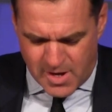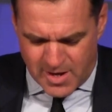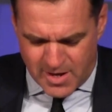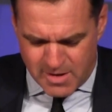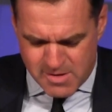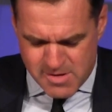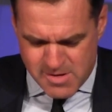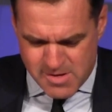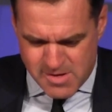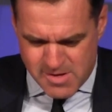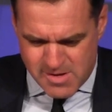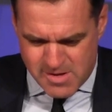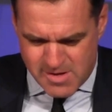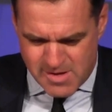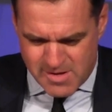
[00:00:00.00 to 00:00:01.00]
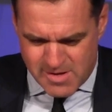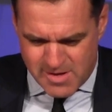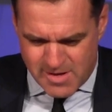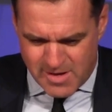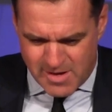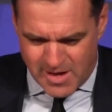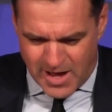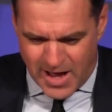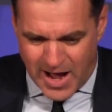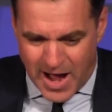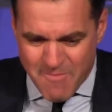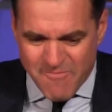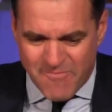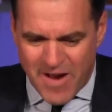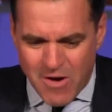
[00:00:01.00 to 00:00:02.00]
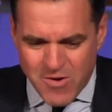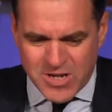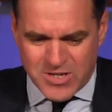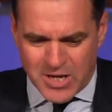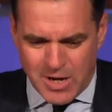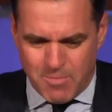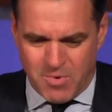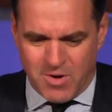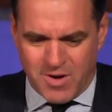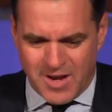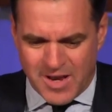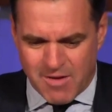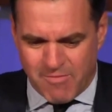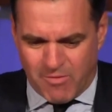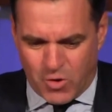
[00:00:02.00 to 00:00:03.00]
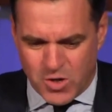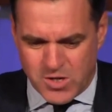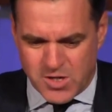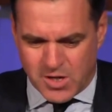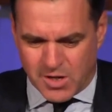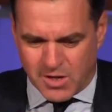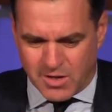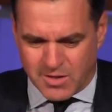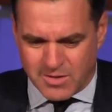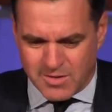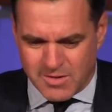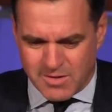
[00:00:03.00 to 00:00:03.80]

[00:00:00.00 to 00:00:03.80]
Uh, I'm very deliberately avoiding